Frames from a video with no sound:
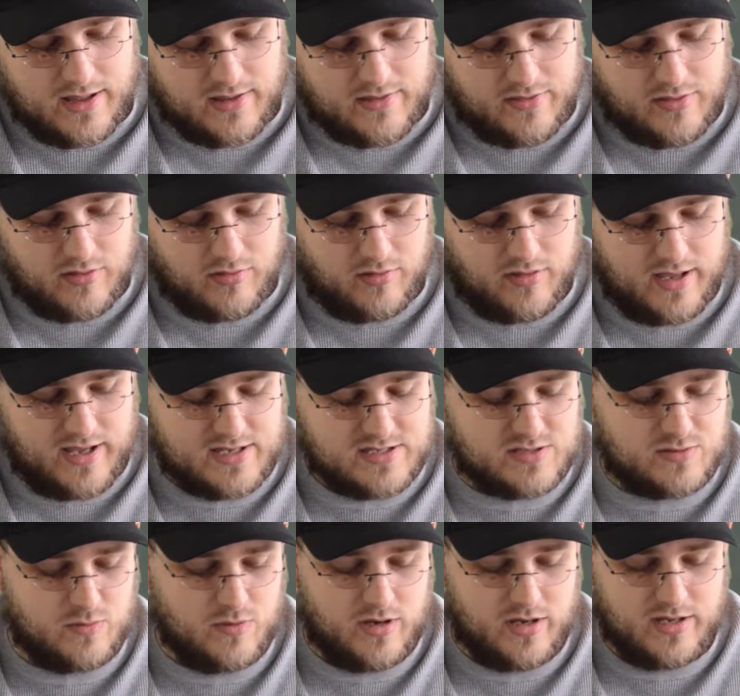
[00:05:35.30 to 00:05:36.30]
The
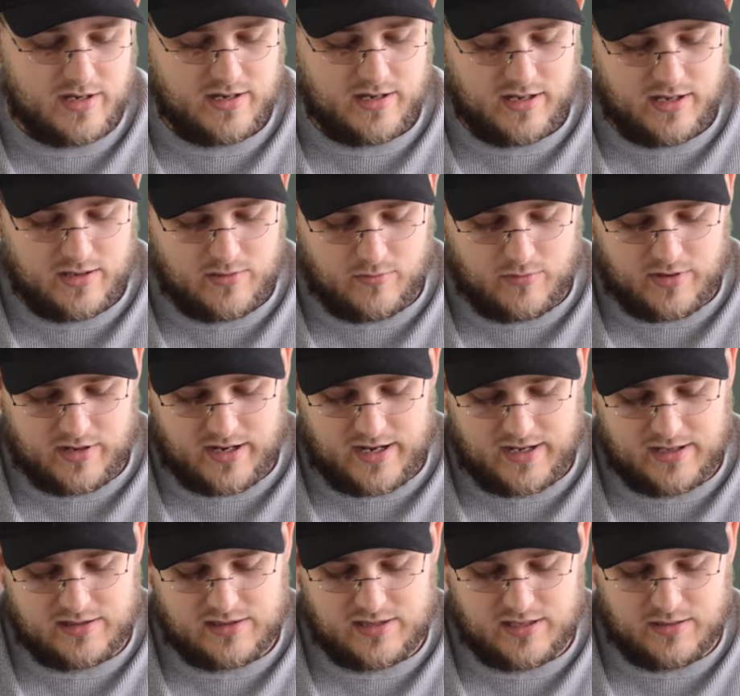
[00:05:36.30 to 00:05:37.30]
last one, and what
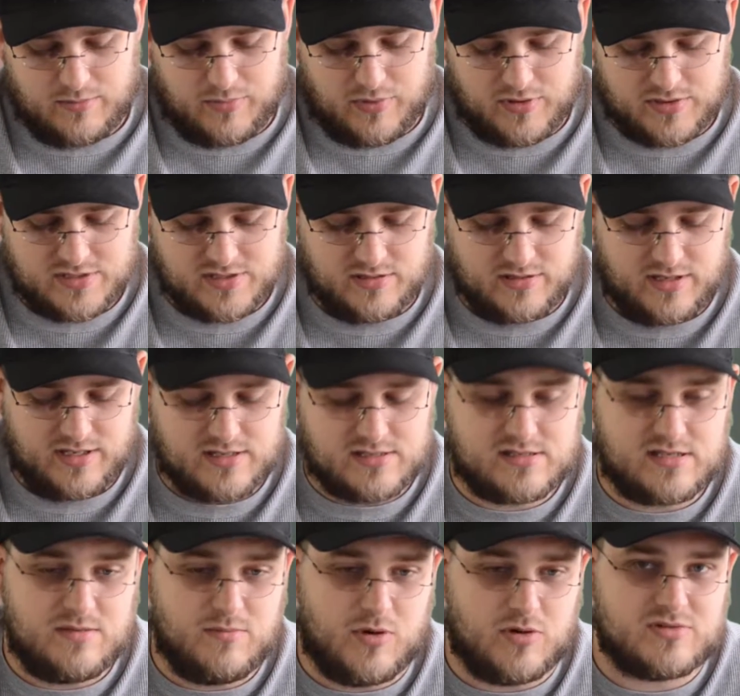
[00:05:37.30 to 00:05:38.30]
I think personally is
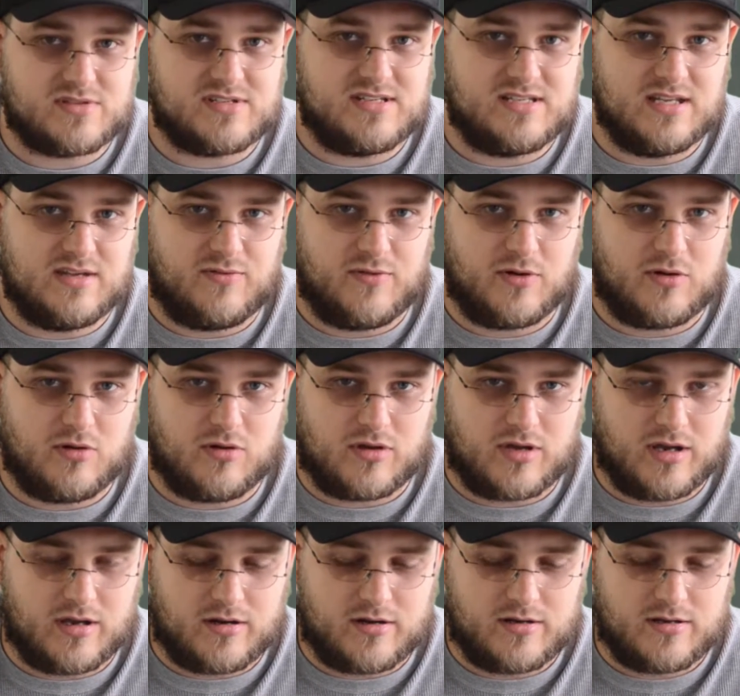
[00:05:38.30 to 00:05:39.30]
the most difficult
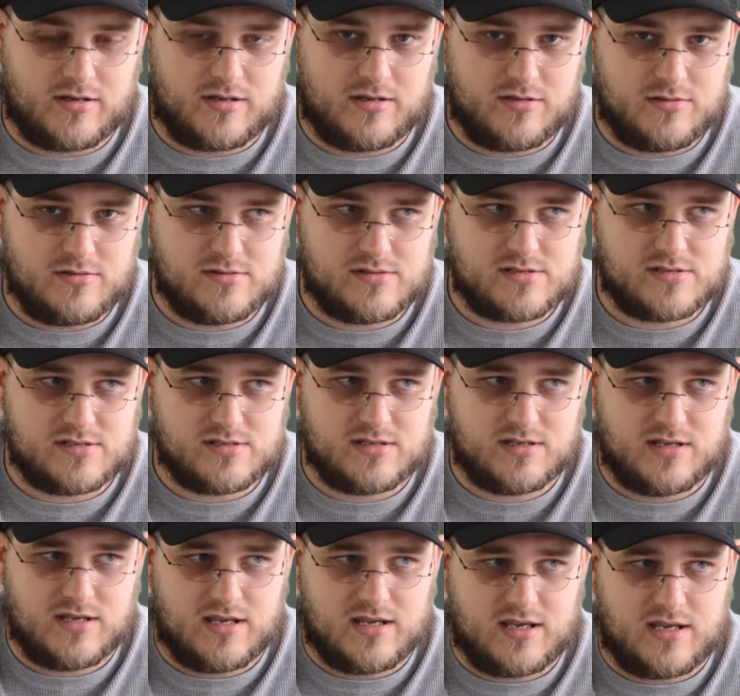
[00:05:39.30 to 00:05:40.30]
cutter to use,
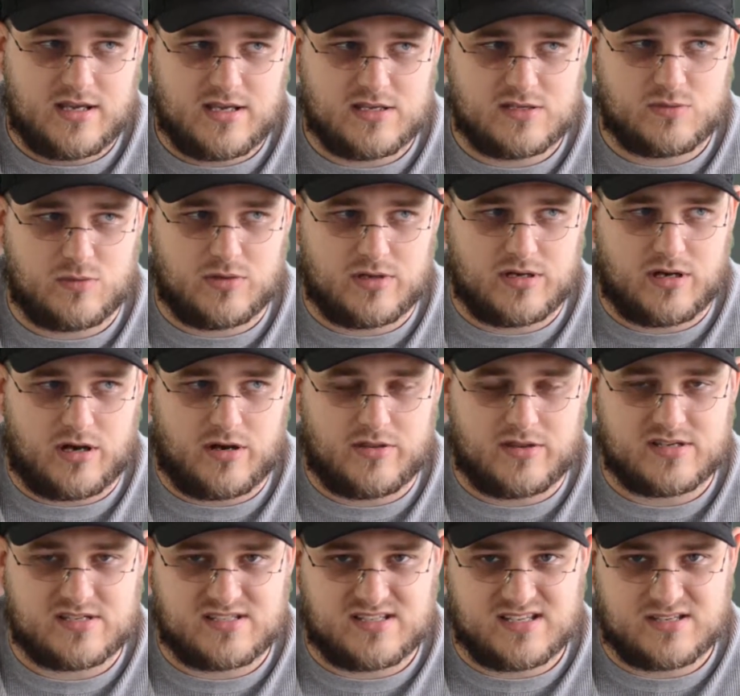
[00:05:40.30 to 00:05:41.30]
are
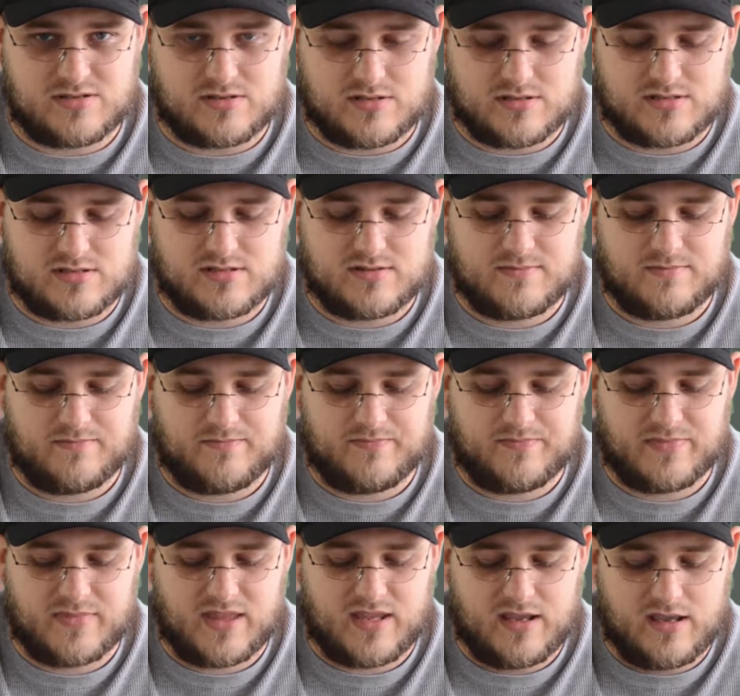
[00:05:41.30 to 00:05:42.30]
the scissors.
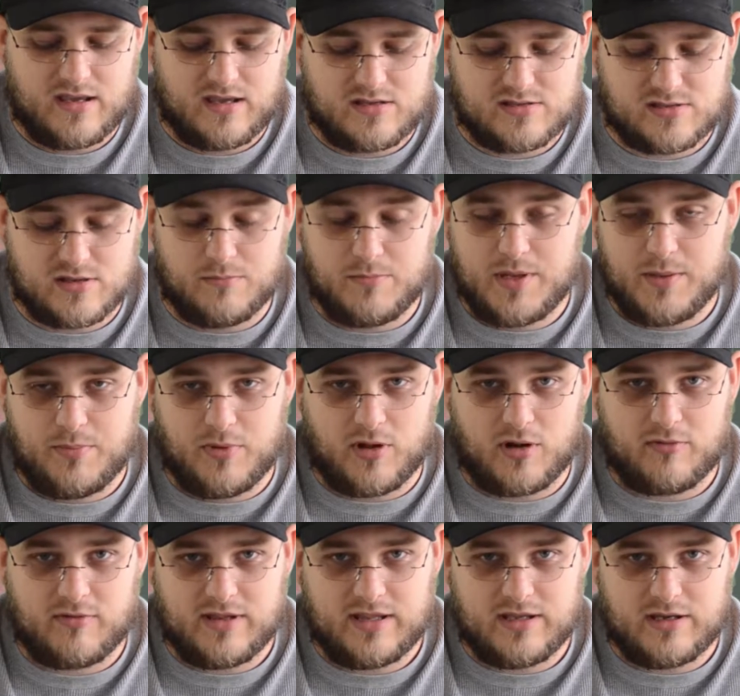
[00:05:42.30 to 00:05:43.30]
Some people are
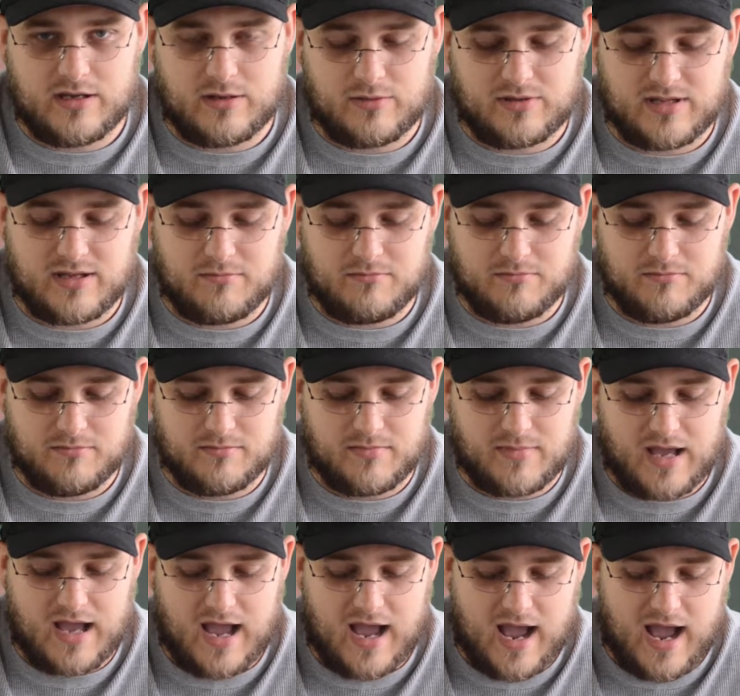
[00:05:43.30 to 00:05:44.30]
really good with them.
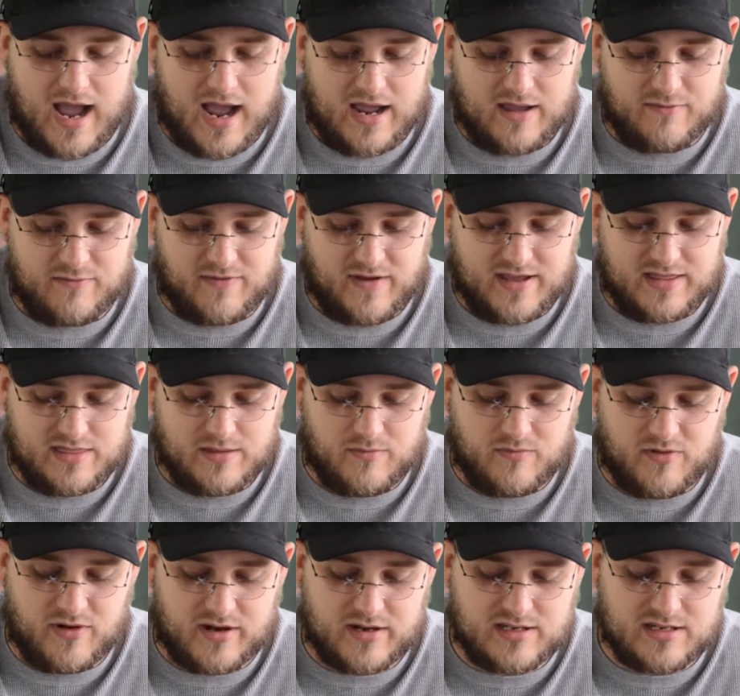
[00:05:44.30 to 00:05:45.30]
I find them
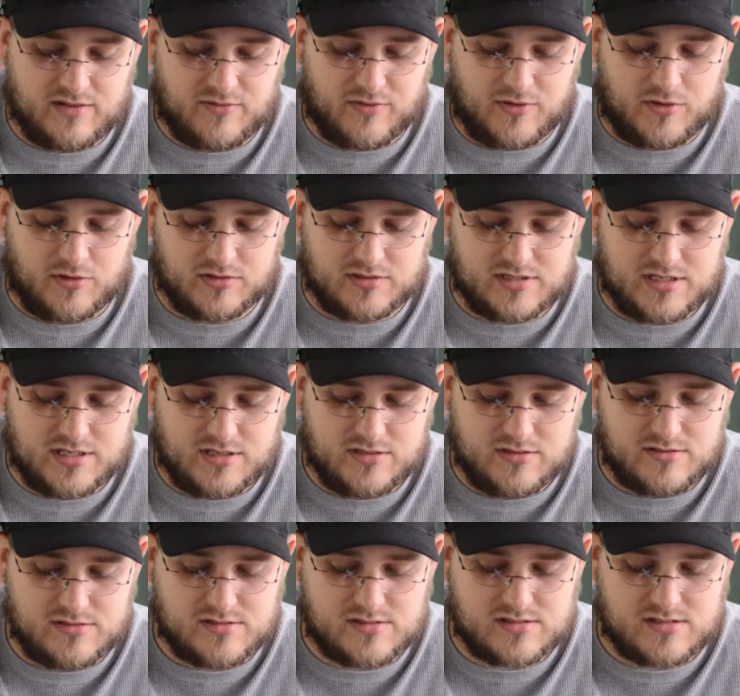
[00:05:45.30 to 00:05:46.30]
very difficult to
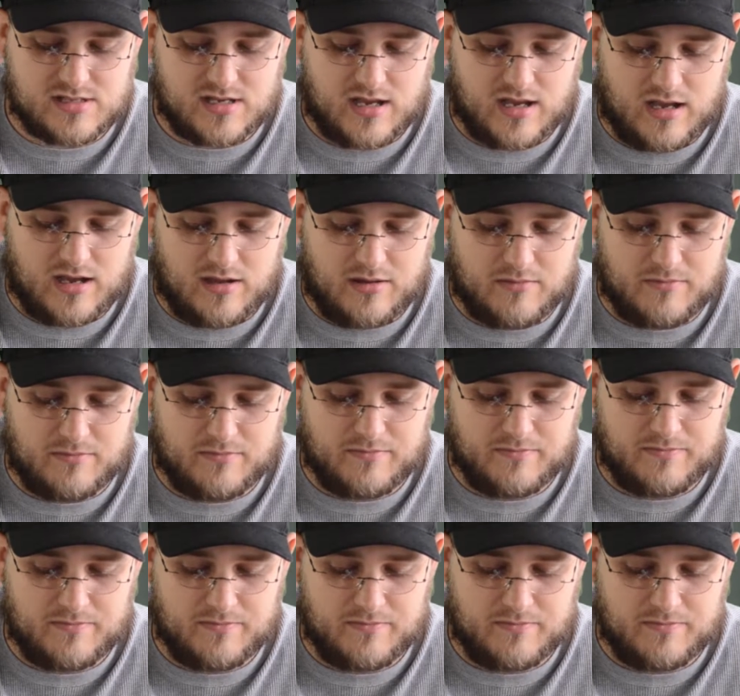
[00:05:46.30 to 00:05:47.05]
use, and